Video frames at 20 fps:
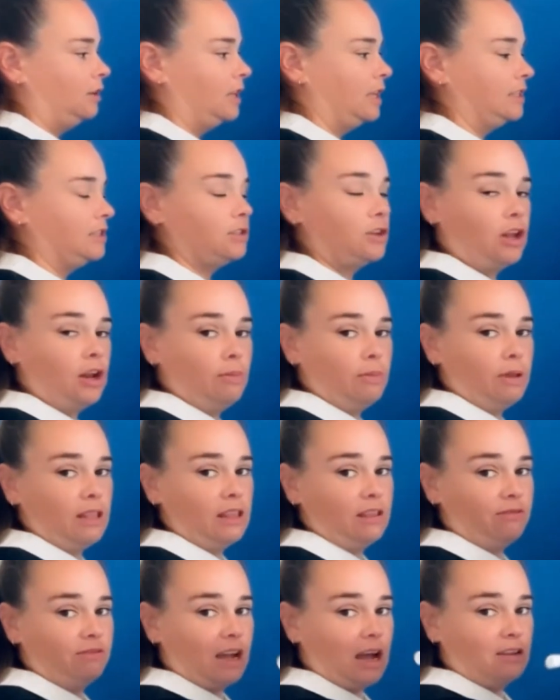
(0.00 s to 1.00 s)
is going to be the
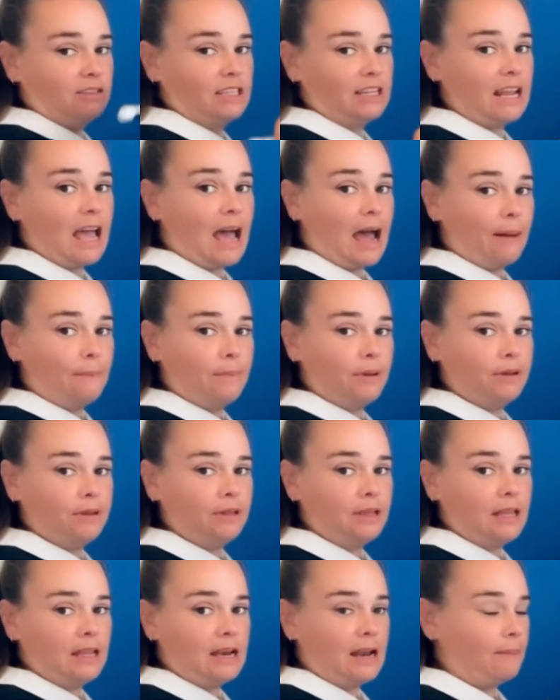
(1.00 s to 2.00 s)
rounded up
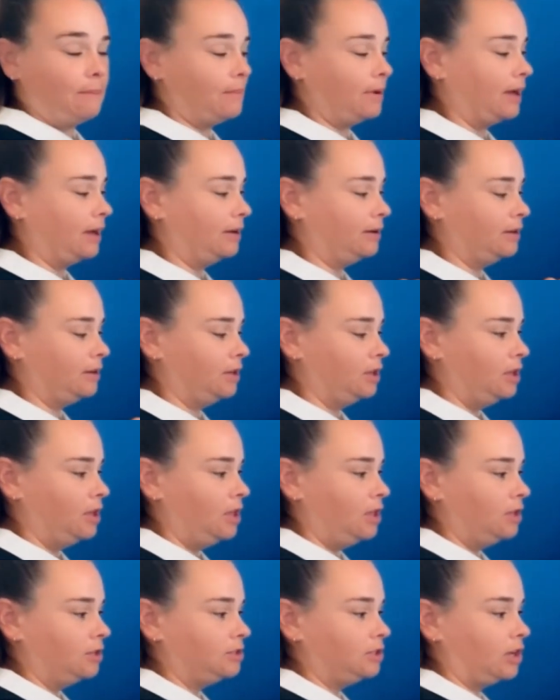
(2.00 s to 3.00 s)
number.
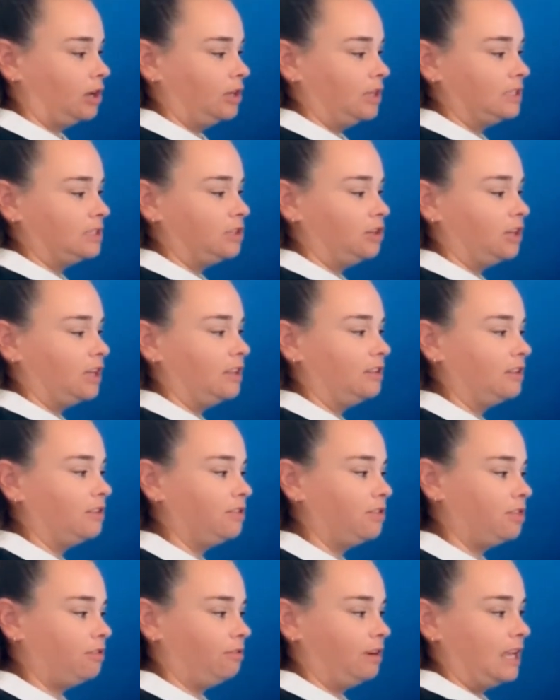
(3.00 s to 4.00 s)
So let's look at the
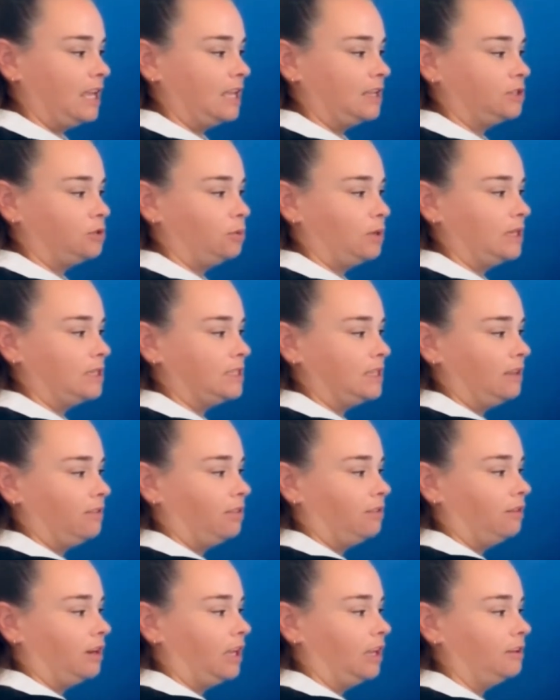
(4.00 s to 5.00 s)
3 in
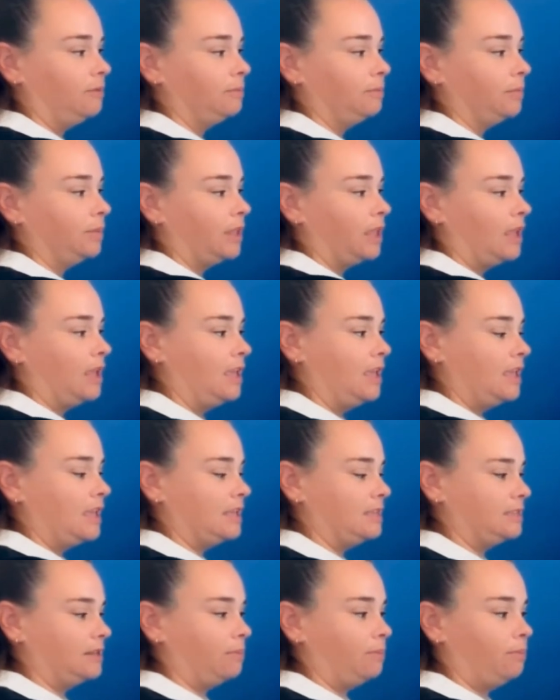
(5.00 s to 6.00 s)
23.
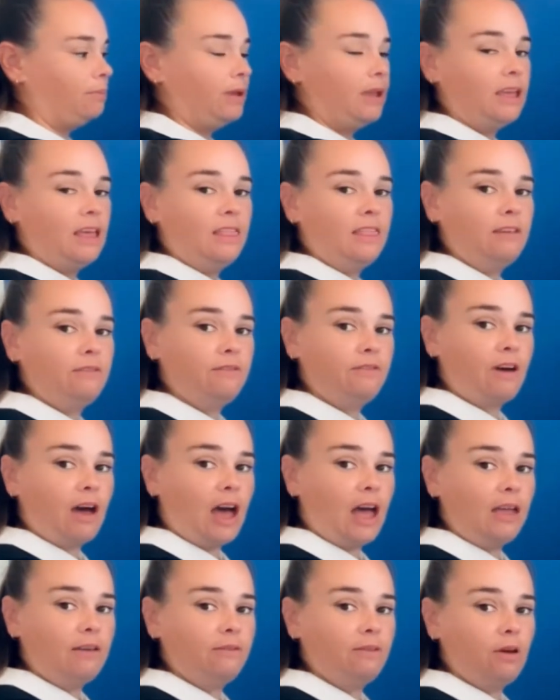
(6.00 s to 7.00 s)
Is it bigger than
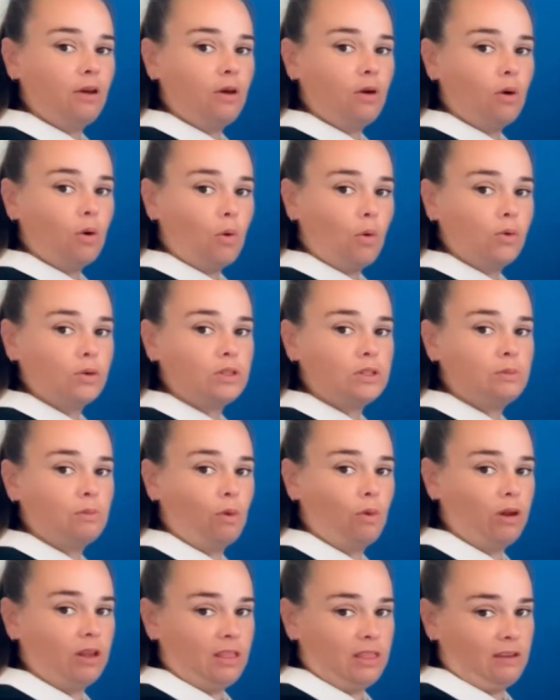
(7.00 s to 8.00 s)
5 or
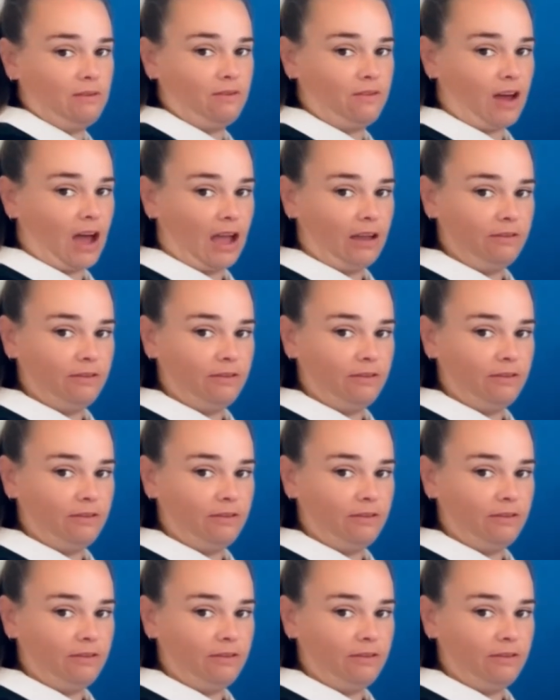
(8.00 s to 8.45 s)
smaller than 5?